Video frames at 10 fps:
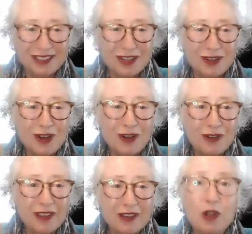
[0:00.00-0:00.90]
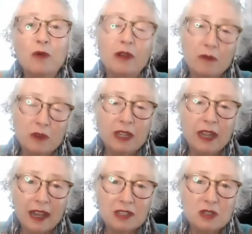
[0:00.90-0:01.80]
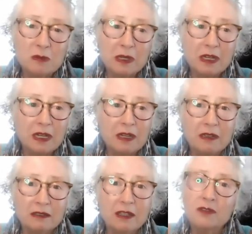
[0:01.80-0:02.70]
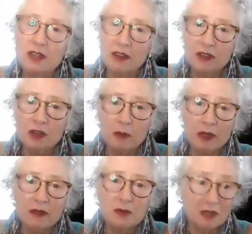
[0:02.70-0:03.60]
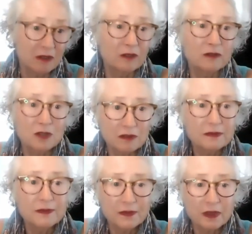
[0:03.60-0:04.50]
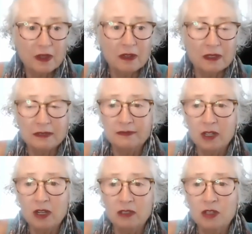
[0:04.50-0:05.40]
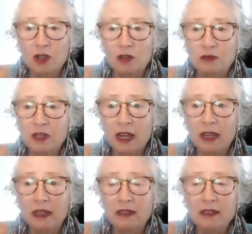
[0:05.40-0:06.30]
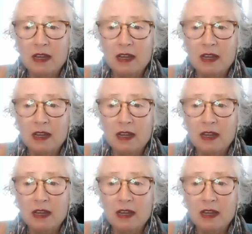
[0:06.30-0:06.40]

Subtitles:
to know that no one really has to be left out there by themselves. Alone. And